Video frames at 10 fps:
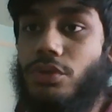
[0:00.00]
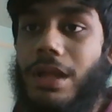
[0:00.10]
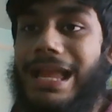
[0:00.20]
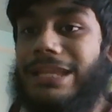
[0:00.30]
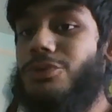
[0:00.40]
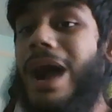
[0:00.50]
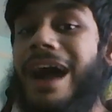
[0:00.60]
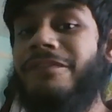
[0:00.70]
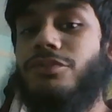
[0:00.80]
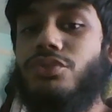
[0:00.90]
you
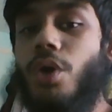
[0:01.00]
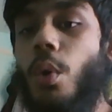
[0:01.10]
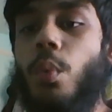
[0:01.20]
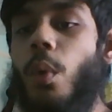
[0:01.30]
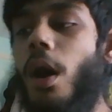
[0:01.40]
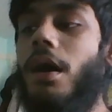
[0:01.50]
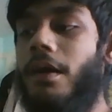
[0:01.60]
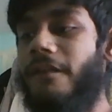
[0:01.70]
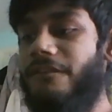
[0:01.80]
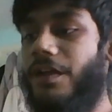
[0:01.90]
have to know what
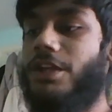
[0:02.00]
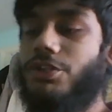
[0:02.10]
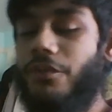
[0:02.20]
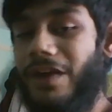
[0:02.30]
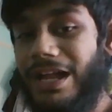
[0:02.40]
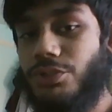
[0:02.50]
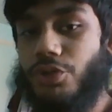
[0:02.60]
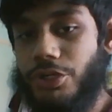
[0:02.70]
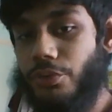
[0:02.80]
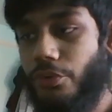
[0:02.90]
version of Android
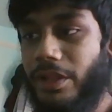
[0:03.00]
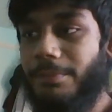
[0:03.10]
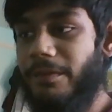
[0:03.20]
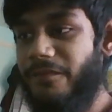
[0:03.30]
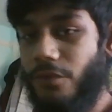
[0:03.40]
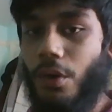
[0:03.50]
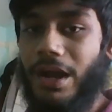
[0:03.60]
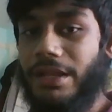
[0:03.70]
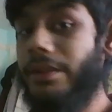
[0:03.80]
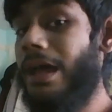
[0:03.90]
you're running
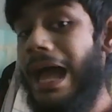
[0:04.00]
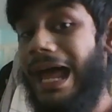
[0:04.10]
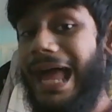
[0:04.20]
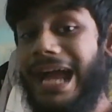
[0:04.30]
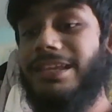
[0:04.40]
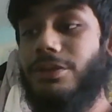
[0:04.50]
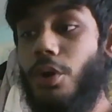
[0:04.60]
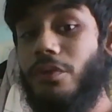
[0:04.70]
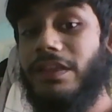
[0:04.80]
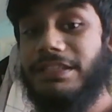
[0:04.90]
beforehand, and I didn't know
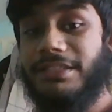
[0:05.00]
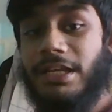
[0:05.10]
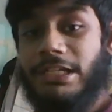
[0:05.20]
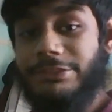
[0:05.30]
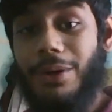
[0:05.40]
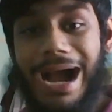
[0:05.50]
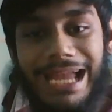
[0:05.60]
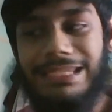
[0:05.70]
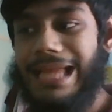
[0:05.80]
this, so I